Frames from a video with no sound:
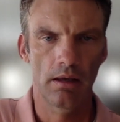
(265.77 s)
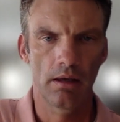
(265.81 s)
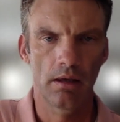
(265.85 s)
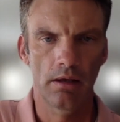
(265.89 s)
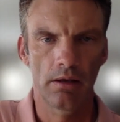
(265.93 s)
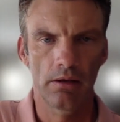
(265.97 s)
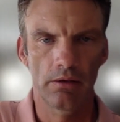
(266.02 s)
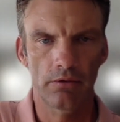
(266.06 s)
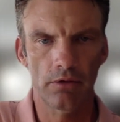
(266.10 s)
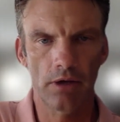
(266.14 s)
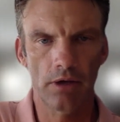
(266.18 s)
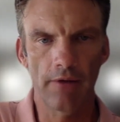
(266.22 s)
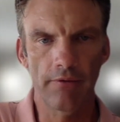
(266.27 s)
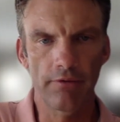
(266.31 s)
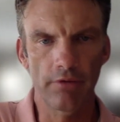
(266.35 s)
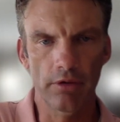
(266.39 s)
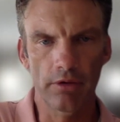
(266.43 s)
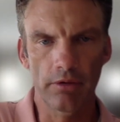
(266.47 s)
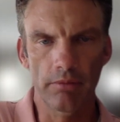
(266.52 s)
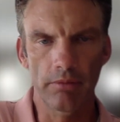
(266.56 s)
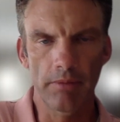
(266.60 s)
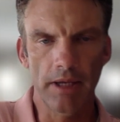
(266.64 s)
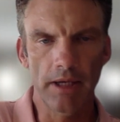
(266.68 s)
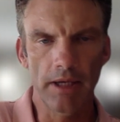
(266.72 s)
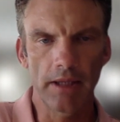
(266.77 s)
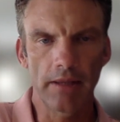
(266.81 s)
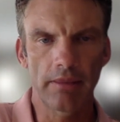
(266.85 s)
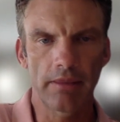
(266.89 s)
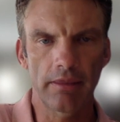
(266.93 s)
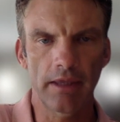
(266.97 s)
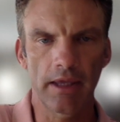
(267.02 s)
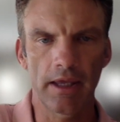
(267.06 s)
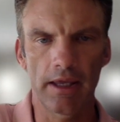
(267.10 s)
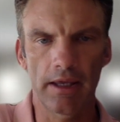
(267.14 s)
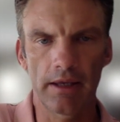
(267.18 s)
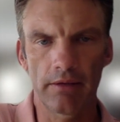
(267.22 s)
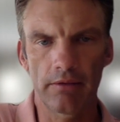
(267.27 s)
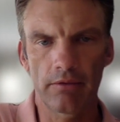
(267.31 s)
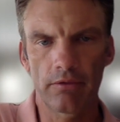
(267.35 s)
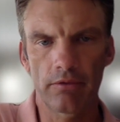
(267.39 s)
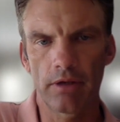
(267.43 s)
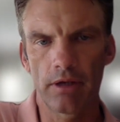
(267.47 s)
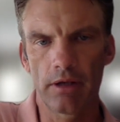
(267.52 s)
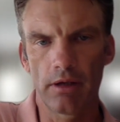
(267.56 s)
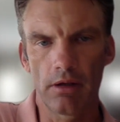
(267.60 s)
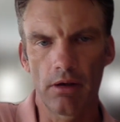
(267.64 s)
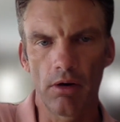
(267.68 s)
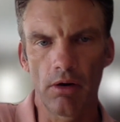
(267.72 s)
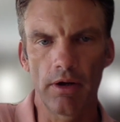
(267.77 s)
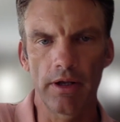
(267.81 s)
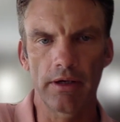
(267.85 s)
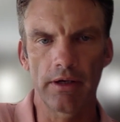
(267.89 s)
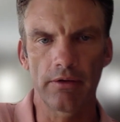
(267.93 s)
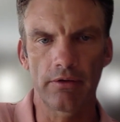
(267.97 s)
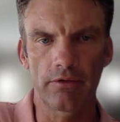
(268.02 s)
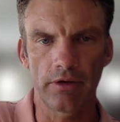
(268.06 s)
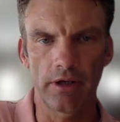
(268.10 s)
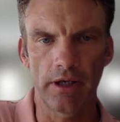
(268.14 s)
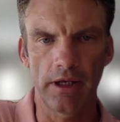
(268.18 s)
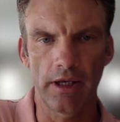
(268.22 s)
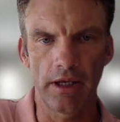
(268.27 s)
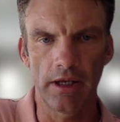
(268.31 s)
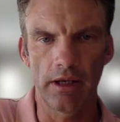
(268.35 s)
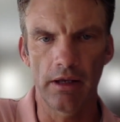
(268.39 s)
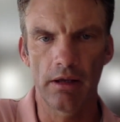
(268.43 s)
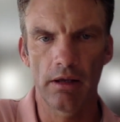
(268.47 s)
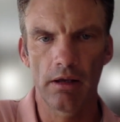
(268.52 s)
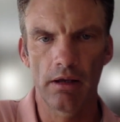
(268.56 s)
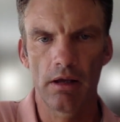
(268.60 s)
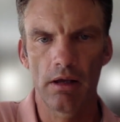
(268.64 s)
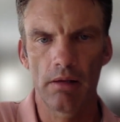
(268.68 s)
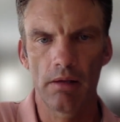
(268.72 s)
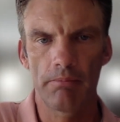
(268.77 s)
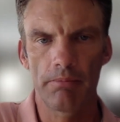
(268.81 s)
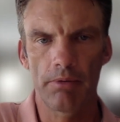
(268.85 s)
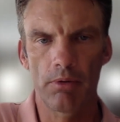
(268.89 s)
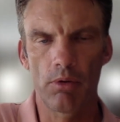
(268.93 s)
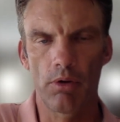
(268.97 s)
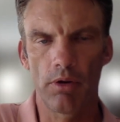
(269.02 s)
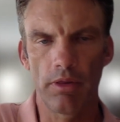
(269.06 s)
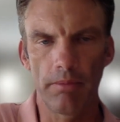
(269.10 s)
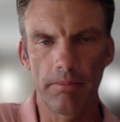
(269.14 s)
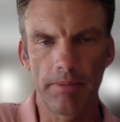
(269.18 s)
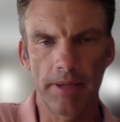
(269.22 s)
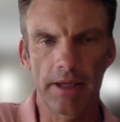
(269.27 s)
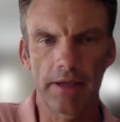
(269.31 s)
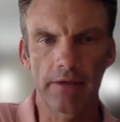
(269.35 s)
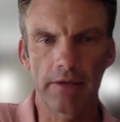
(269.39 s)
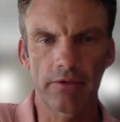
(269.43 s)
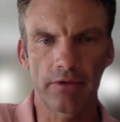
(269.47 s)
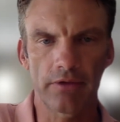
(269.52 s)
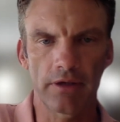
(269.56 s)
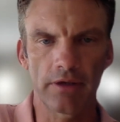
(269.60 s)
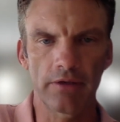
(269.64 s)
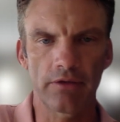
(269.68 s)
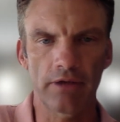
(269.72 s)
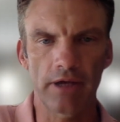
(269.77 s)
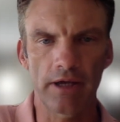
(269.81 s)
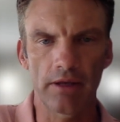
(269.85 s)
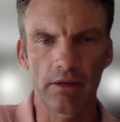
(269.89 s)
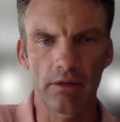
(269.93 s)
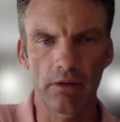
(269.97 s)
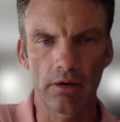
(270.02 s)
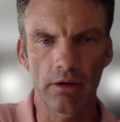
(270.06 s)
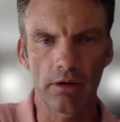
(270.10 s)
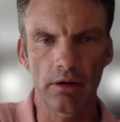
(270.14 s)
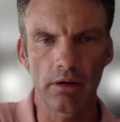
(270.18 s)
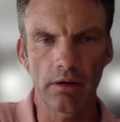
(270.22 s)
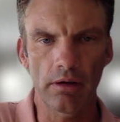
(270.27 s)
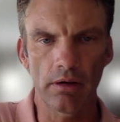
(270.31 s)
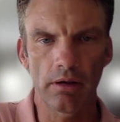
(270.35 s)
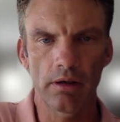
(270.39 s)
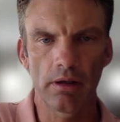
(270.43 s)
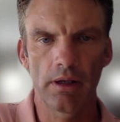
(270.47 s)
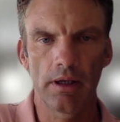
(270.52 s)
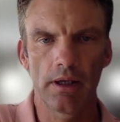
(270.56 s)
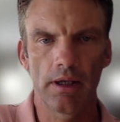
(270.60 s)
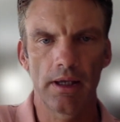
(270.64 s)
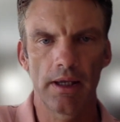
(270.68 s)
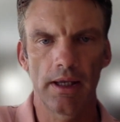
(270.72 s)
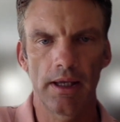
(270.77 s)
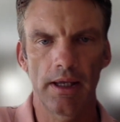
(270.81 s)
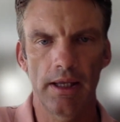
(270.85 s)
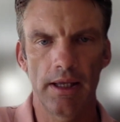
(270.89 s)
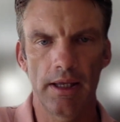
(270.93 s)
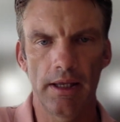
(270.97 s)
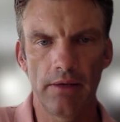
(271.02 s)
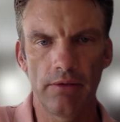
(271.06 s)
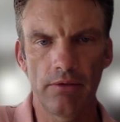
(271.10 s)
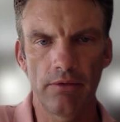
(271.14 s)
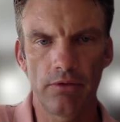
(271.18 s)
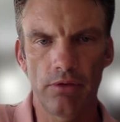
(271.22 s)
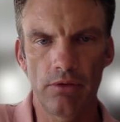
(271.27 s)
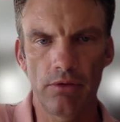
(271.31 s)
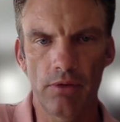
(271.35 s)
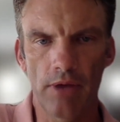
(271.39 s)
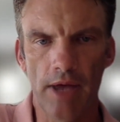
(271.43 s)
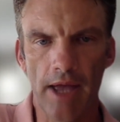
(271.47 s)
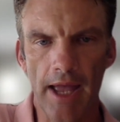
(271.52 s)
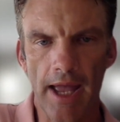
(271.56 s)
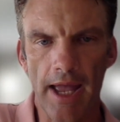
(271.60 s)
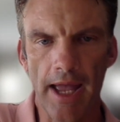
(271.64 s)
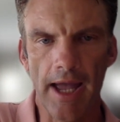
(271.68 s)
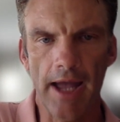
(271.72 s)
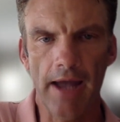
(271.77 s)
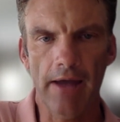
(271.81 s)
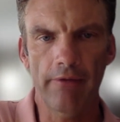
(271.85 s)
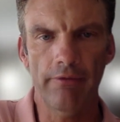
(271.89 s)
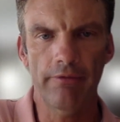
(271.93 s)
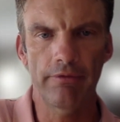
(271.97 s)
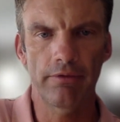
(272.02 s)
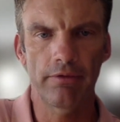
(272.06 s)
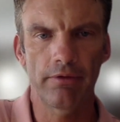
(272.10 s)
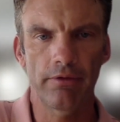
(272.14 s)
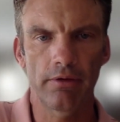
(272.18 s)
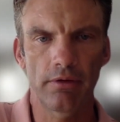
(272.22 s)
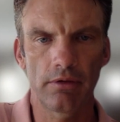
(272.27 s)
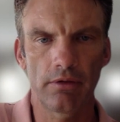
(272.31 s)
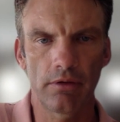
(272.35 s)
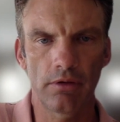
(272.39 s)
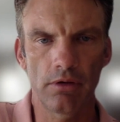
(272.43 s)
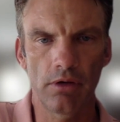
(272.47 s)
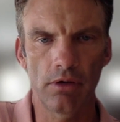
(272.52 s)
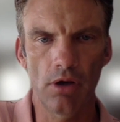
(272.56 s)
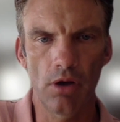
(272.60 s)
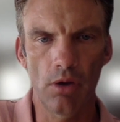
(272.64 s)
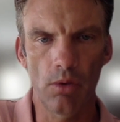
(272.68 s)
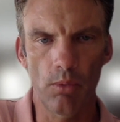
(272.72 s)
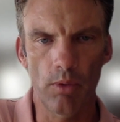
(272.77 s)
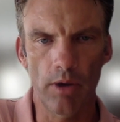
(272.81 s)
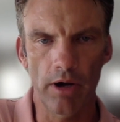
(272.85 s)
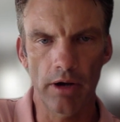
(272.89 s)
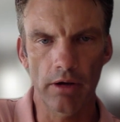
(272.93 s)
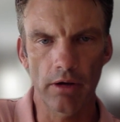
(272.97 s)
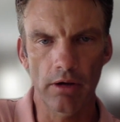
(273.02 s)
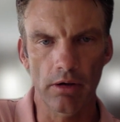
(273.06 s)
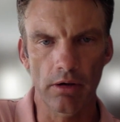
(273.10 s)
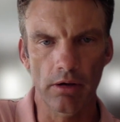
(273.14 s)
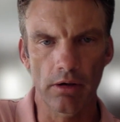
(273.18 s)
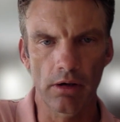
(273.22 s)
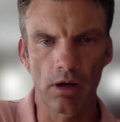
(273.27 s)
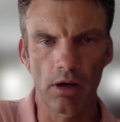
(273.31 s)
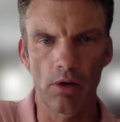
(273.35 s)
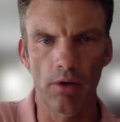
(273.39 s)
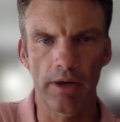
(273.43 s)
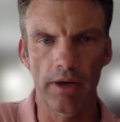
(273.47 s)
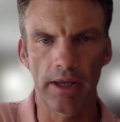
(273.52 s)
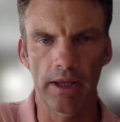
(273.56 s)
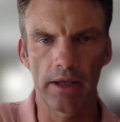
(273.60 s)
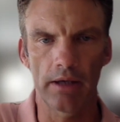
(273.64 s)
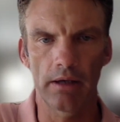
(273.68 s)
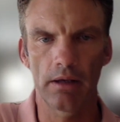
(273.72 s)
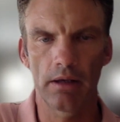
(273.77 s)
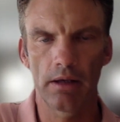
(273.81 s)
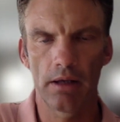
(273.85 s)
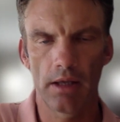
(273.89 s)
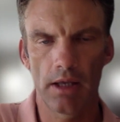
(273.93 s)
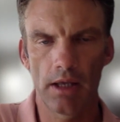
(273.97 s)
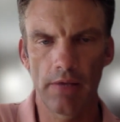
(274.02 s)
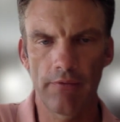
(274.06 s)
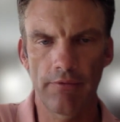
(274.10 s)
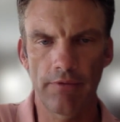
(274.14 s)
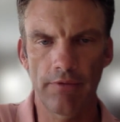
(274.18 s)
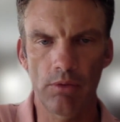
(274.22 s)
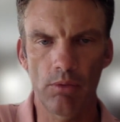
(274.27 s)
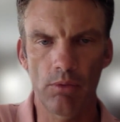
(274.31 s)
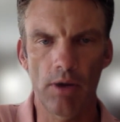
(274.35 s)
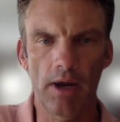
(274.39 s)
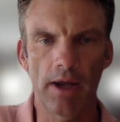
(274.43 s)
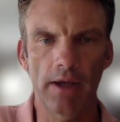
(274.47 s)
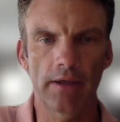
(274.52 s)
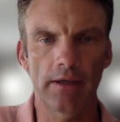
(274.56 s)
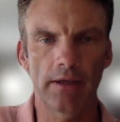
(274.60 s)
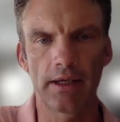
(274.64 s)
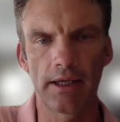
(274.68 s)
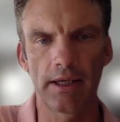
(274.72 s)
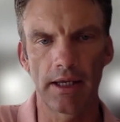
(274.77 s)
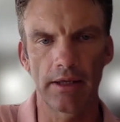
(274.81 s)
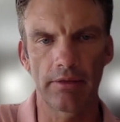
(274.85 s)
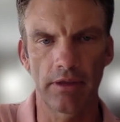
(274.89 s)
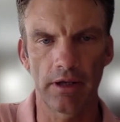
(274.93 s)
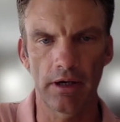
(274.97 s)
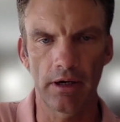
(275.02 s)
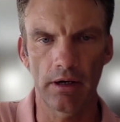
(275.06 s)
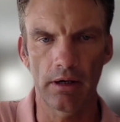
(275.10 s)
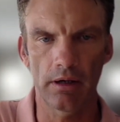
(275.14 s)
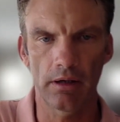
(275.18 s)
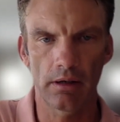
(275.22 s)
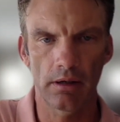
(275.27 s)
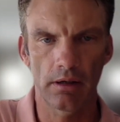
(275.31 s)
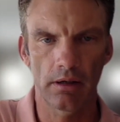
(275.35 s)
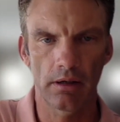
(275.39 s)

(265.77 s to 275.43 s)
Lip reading: So I've learned many things in going to sea, but one of the biggest things I learned is you have to know where you're going if you want to get there.